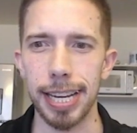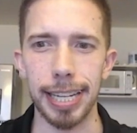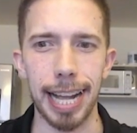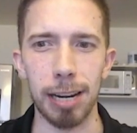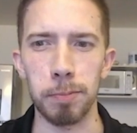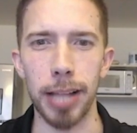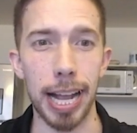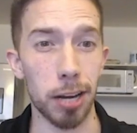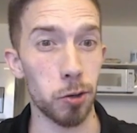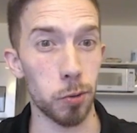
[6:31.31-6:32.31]
Again, if
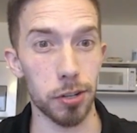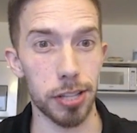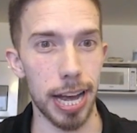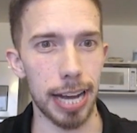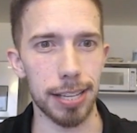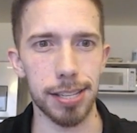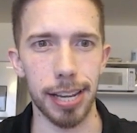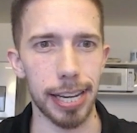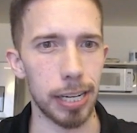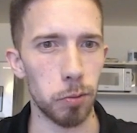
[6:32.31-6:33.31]
black ignores that,
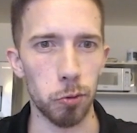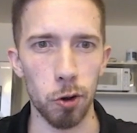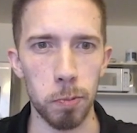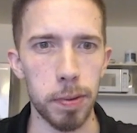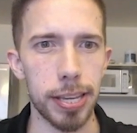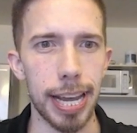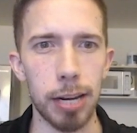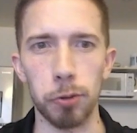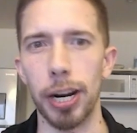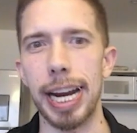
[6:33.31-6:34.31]
say rook
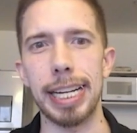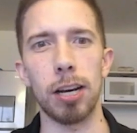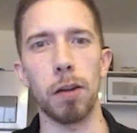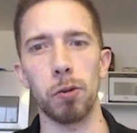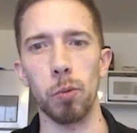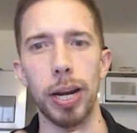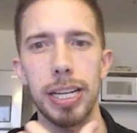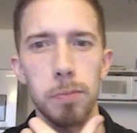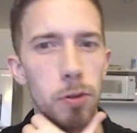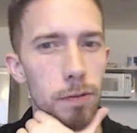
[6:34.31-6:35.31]
b8 or any other
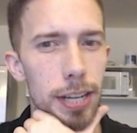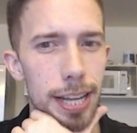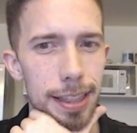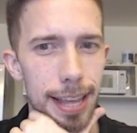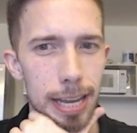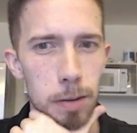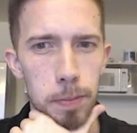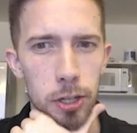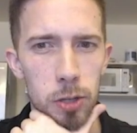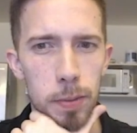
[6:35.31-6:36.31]
waiting move, then
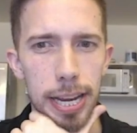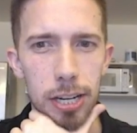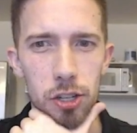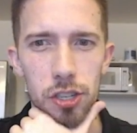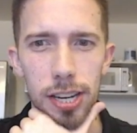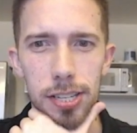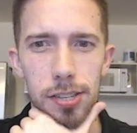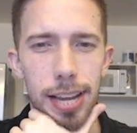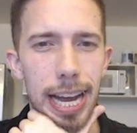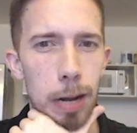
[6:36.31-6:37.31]
bishop h6
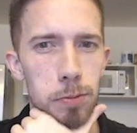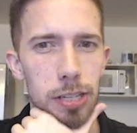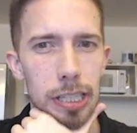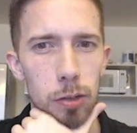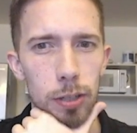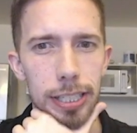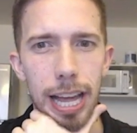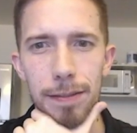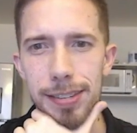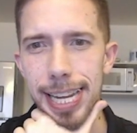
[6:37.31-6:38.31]
is absolutely
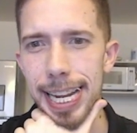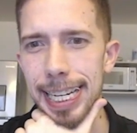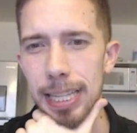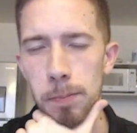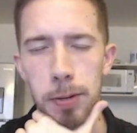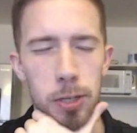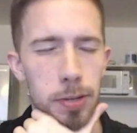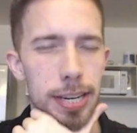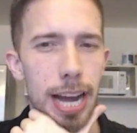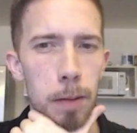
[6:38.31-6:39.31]
devastating, and that bishop
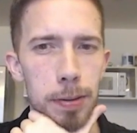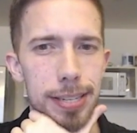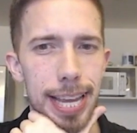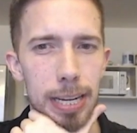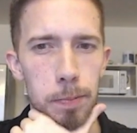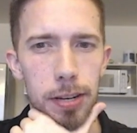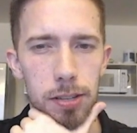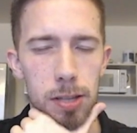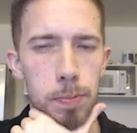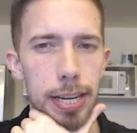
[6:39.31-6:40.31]
cannot be taken
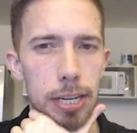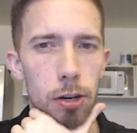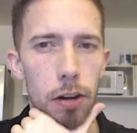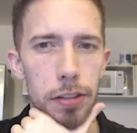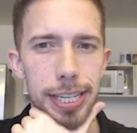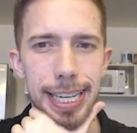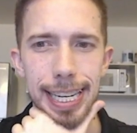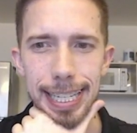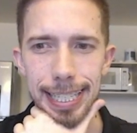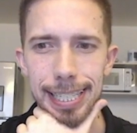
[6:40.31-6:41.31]
because of the pin on the
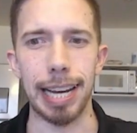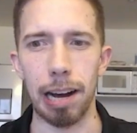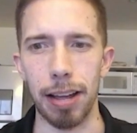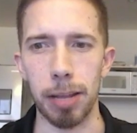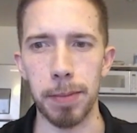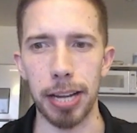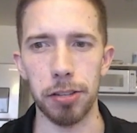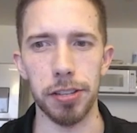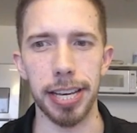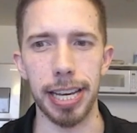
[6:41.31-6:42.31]
king. Now heading back
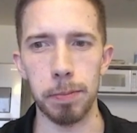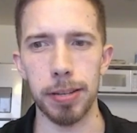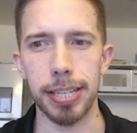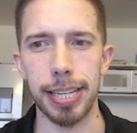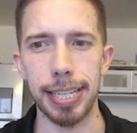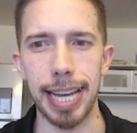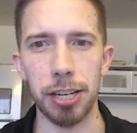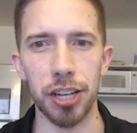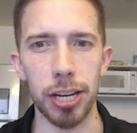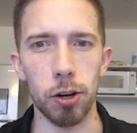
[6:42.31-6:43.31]
to the game, king
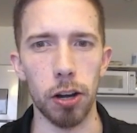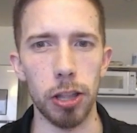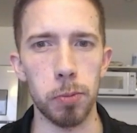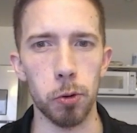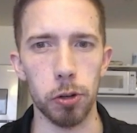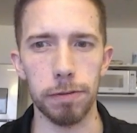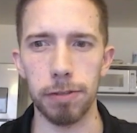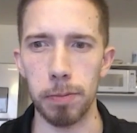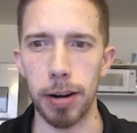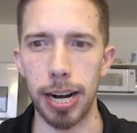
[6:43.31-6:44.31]
h8 on the board
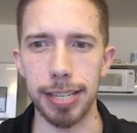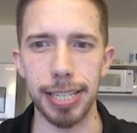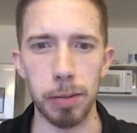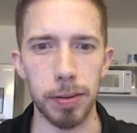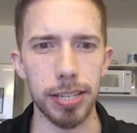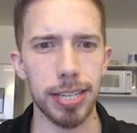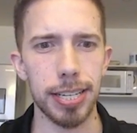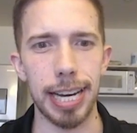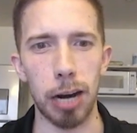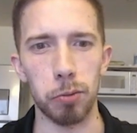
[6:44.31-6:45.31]
from Hans Niemann.
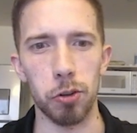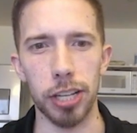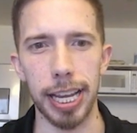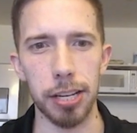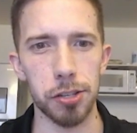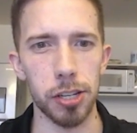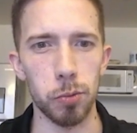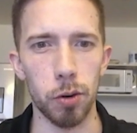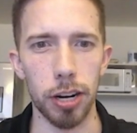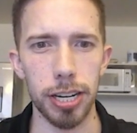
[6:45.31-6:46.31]
Now rook a
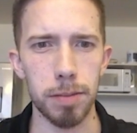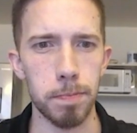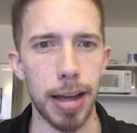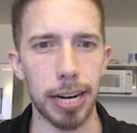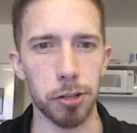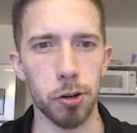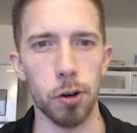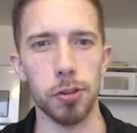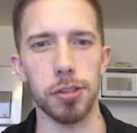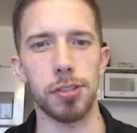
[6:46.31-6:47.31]
c1, Magnus
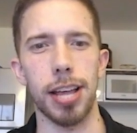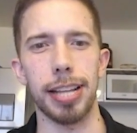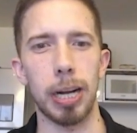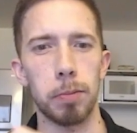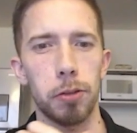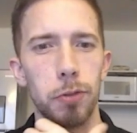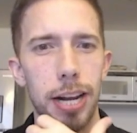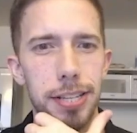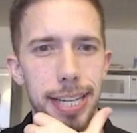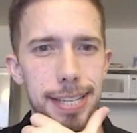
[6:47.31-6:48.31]
Carlsen setting up
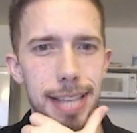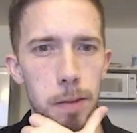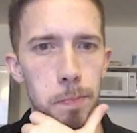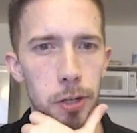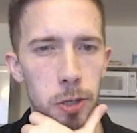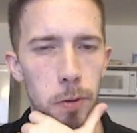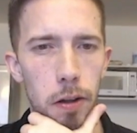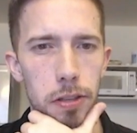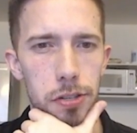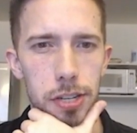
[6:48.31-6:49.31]
threats against that bishop
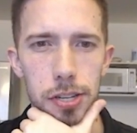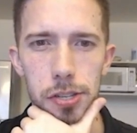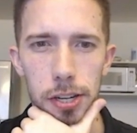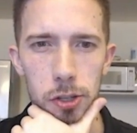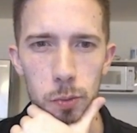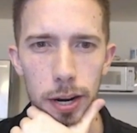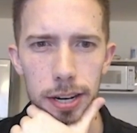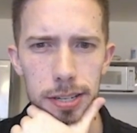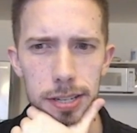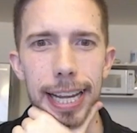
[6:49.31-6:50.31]
on the c6
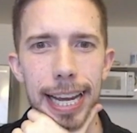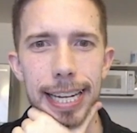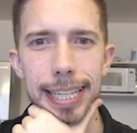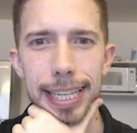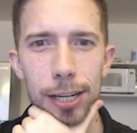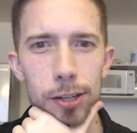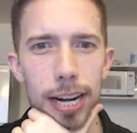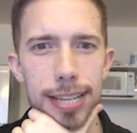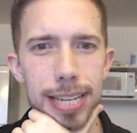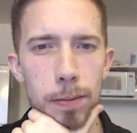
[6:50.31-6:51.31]
square. And here
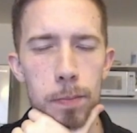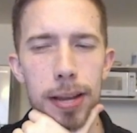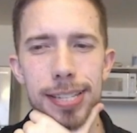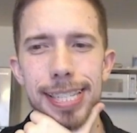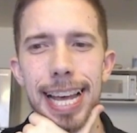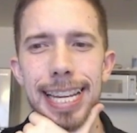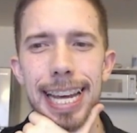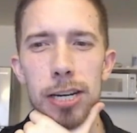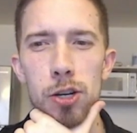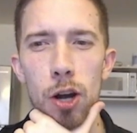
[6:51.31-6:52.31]
Hans Niemann makes yet
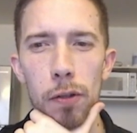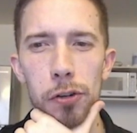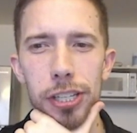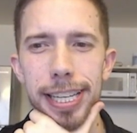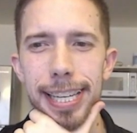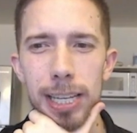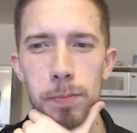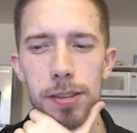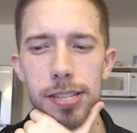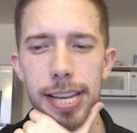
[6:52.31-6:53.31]
another key
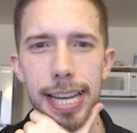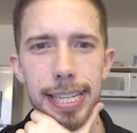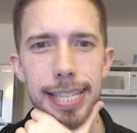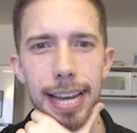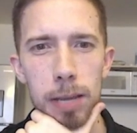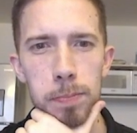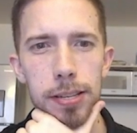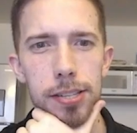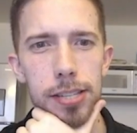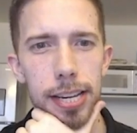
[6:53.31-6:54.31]
mistake, knight
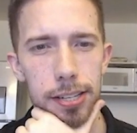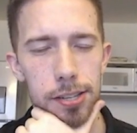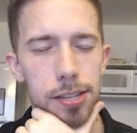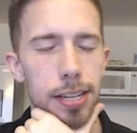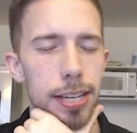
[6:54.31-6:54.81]
b6.